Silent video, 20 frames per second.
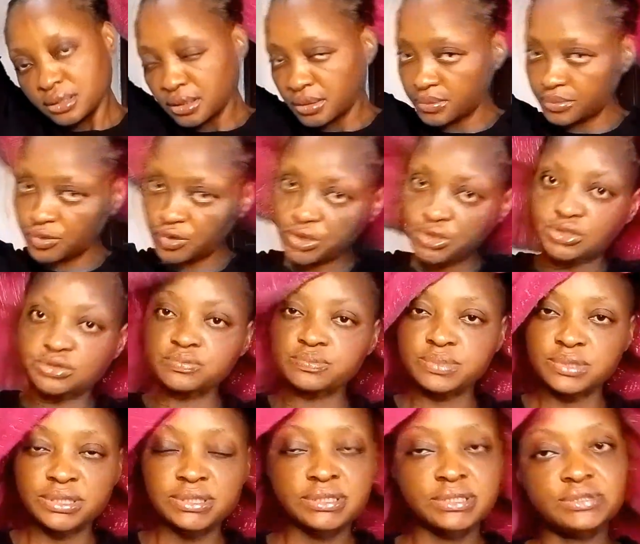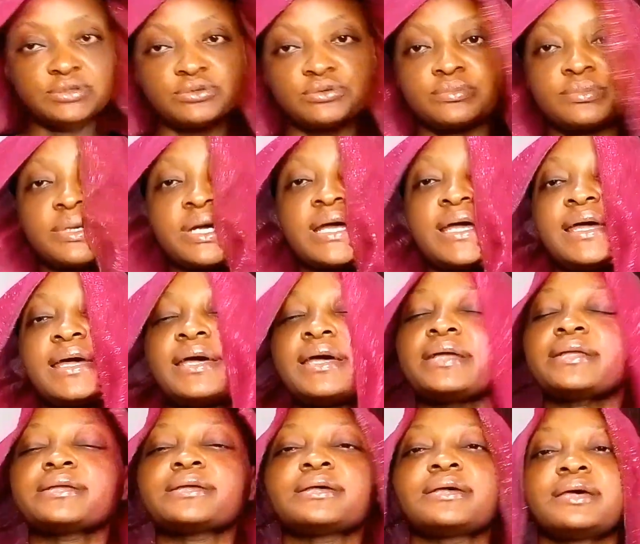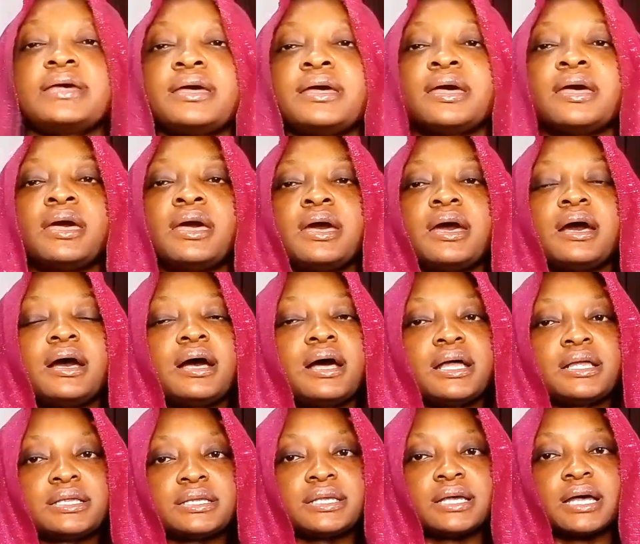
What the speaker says: I'm going to place it on my head. And